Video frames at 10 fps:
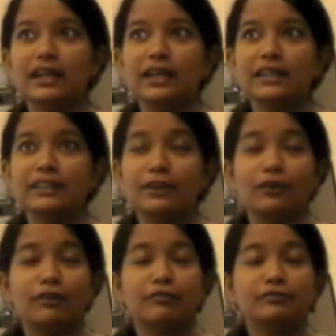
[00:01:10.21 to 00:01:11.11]
and there are
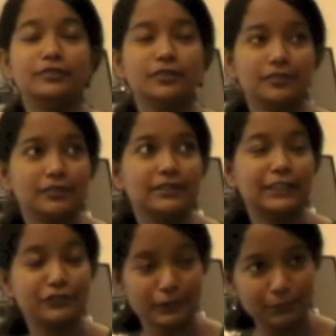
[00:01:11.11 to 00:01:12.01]
a lot of tours
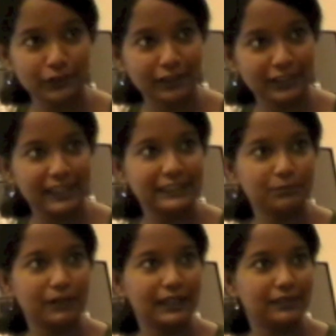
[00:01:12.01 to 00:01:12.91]
and trips
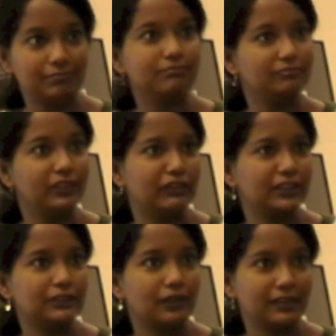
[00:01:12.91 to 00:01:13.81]
organized by
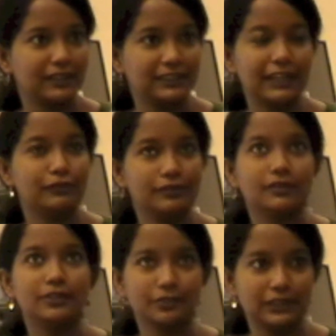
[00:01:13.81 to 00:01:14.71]
various organized
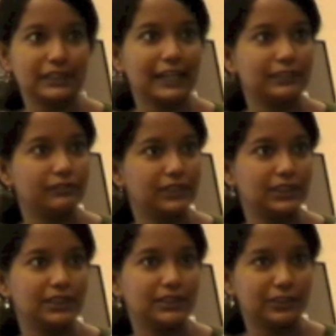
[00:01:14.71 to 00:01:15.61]
like the student
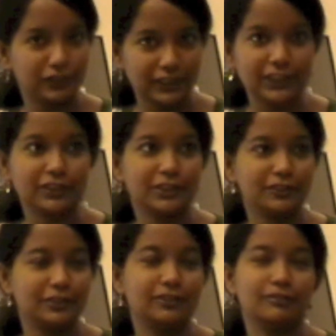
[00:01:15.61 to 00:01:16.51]
activities international
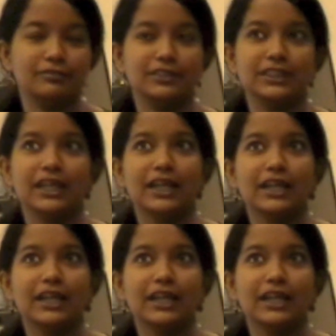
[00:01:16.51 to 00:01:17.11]
student offers